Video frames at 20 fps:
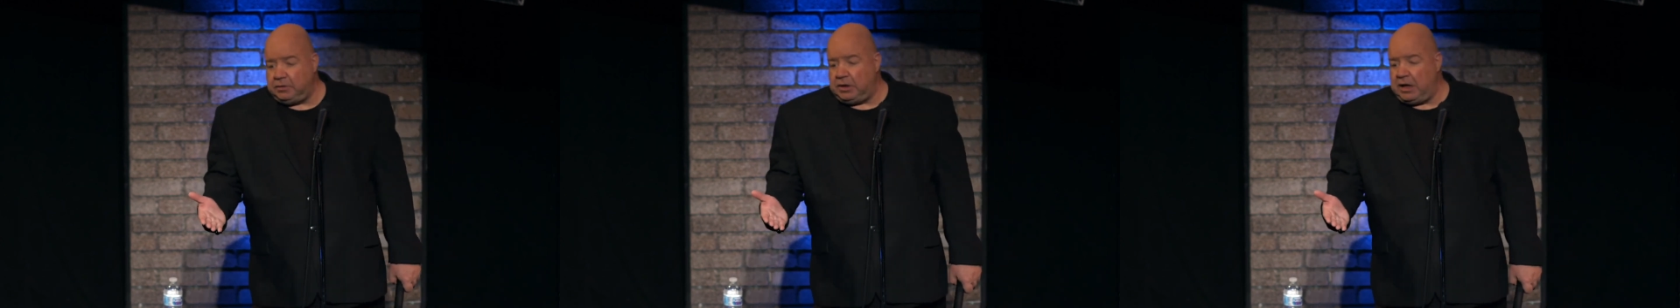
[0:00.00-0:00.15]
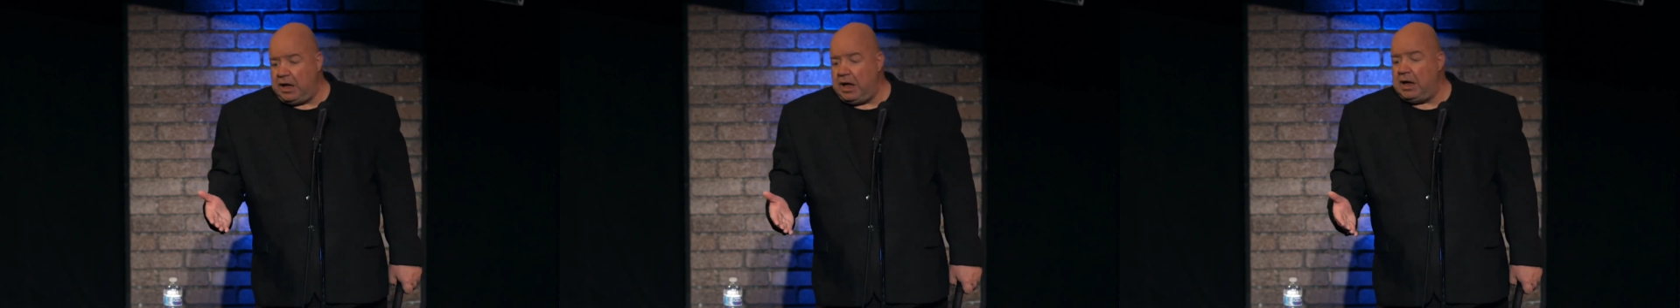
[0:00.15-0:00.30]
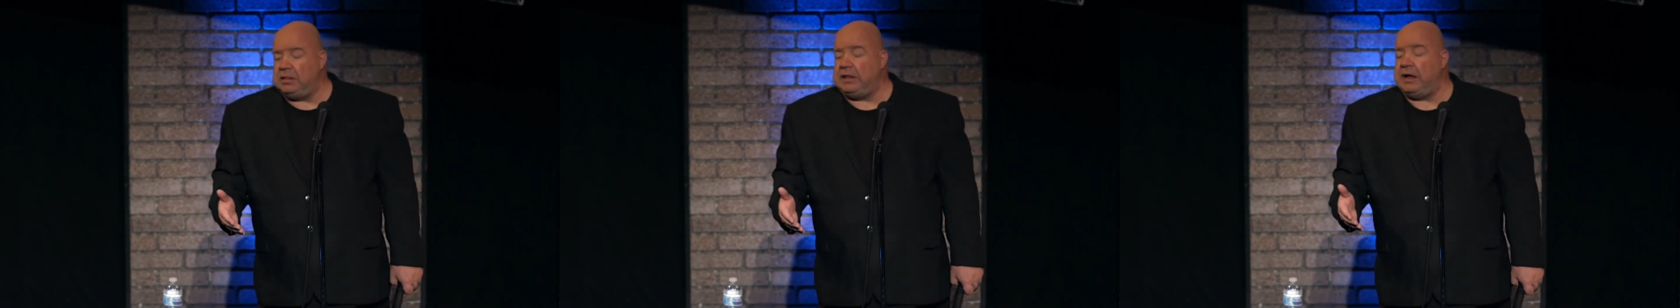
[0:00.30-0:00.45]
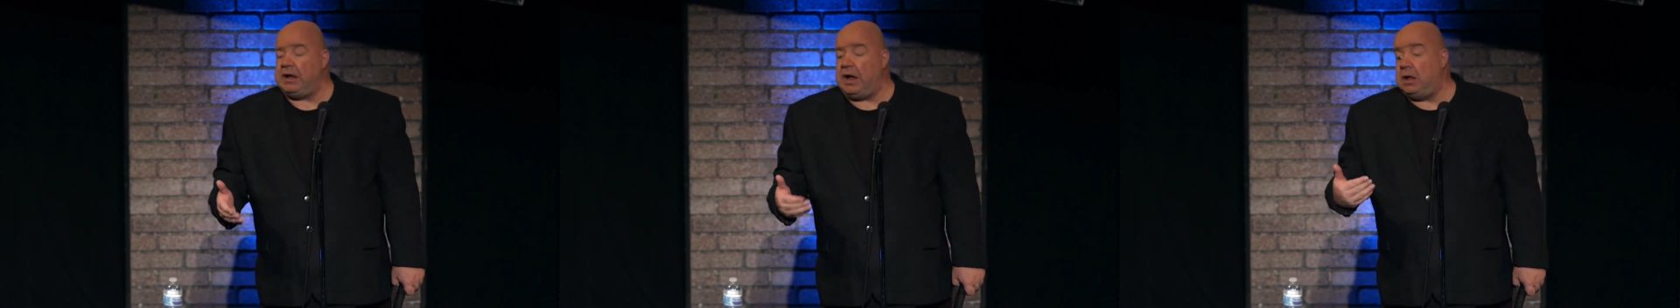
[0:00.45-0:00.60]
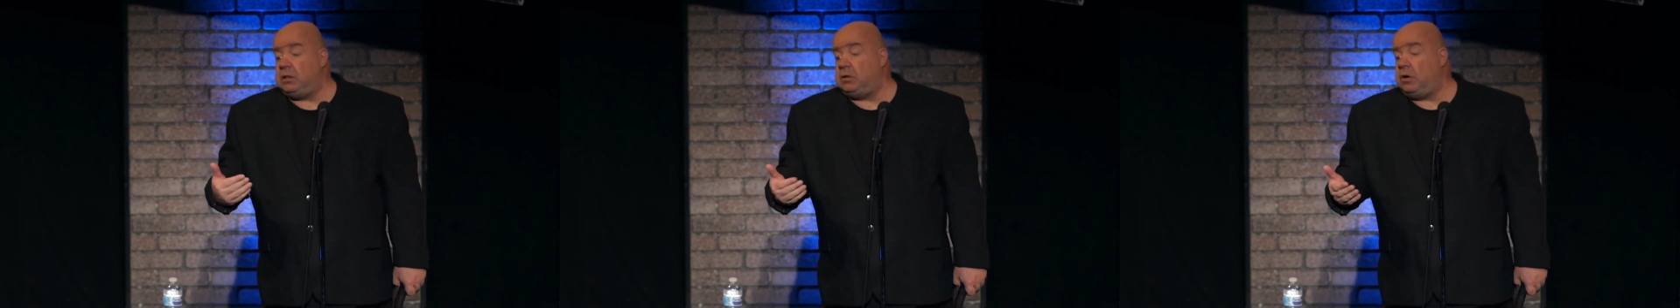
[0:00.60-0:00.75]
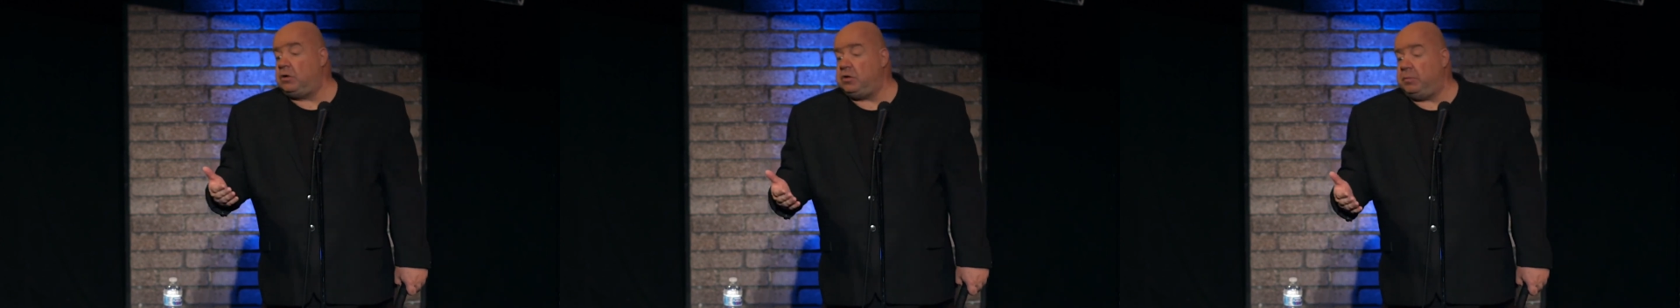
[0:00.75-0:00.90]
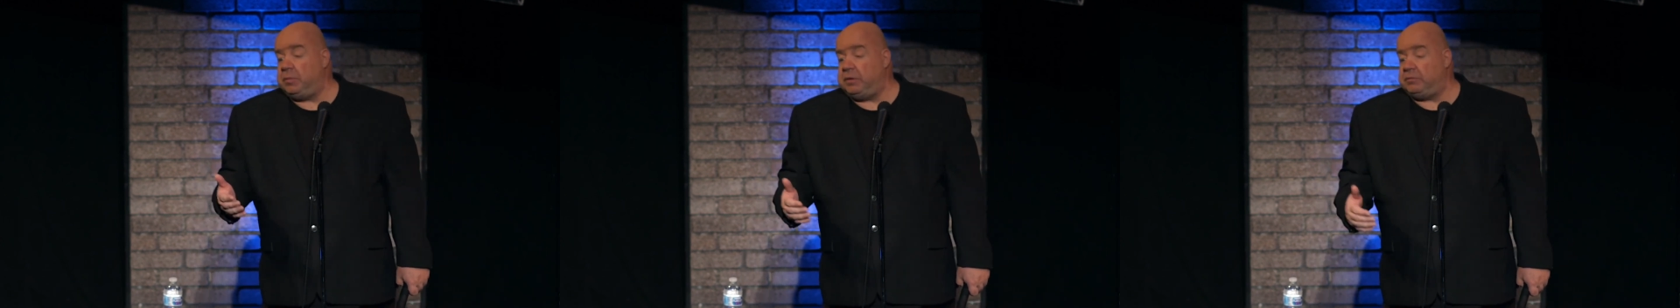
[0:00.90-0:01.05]
how
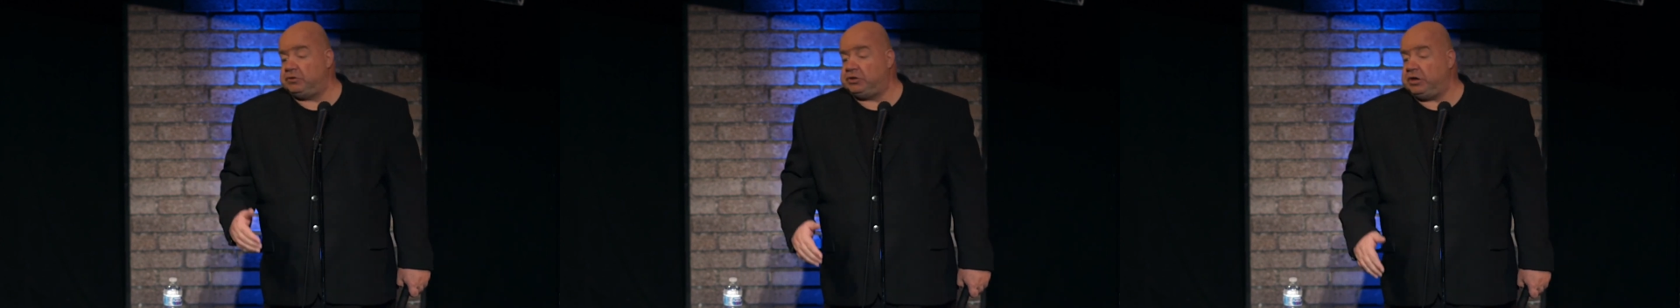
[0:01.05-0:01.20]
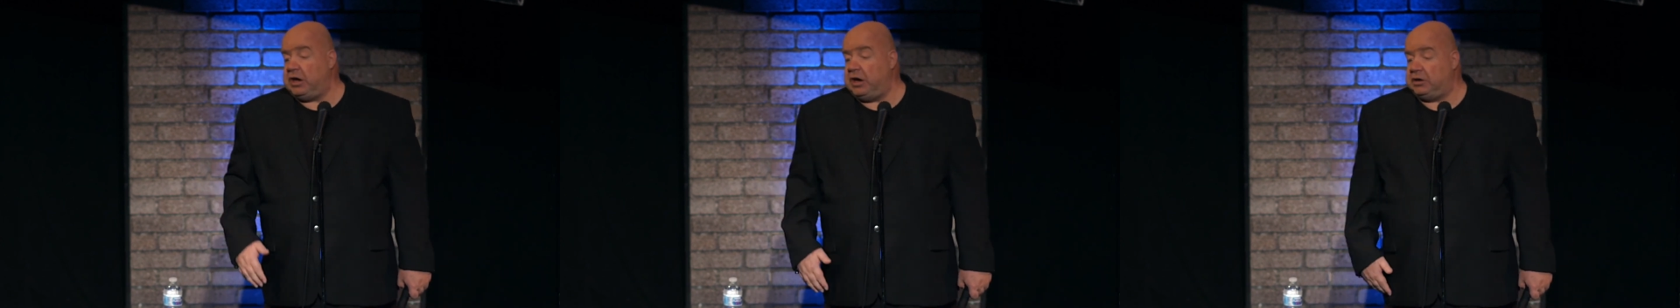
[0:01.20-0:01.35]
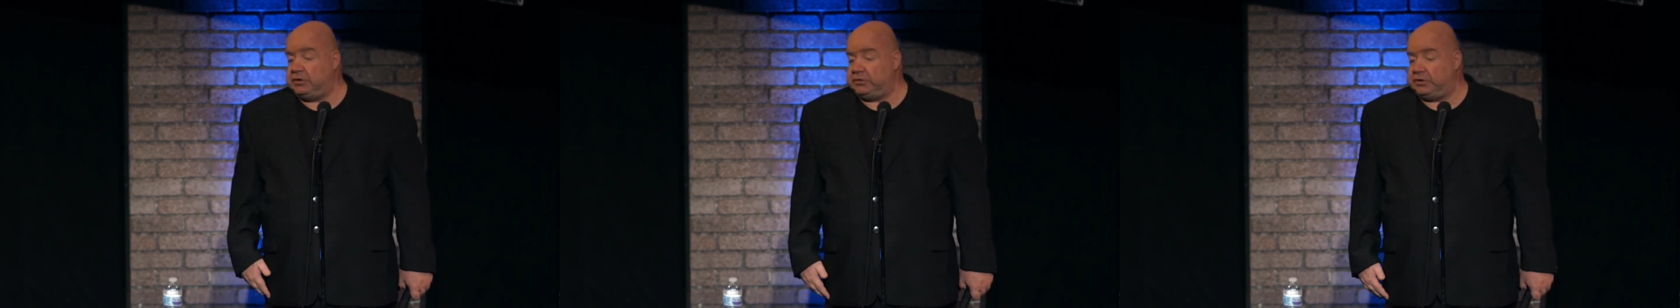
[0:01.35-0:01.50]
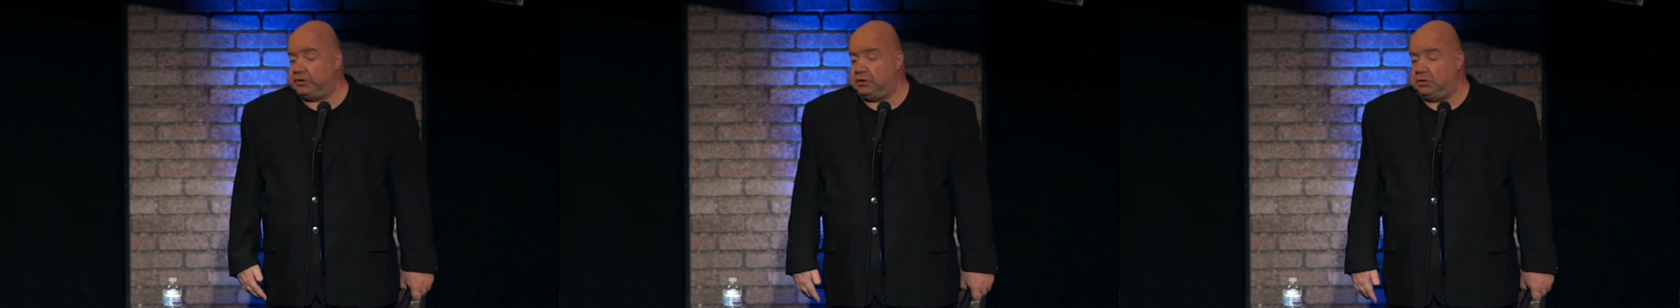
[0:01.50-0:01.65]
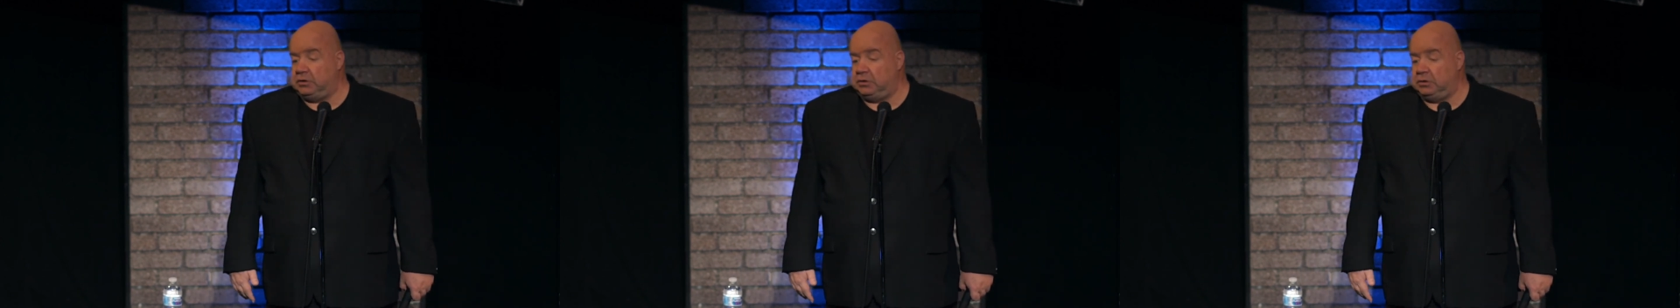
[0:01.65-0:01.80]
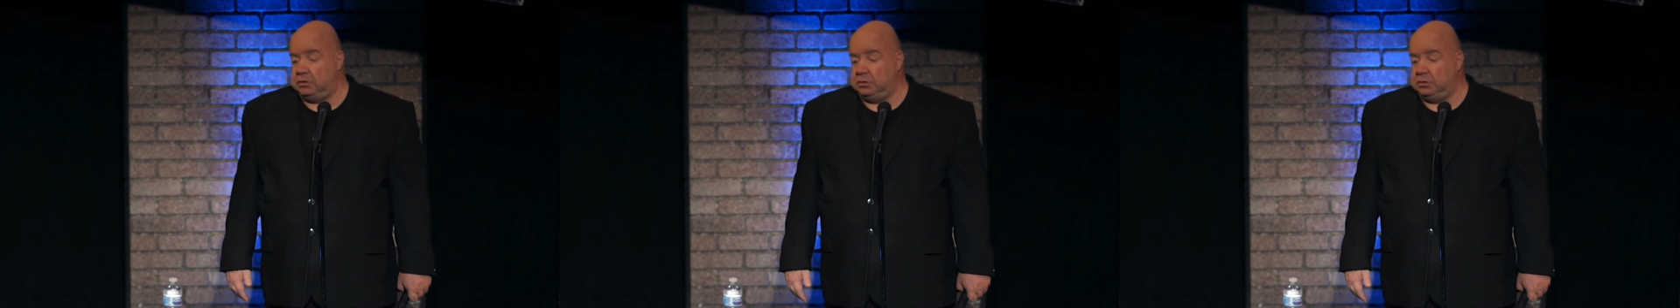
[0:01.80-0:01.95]
long you been retired, sir?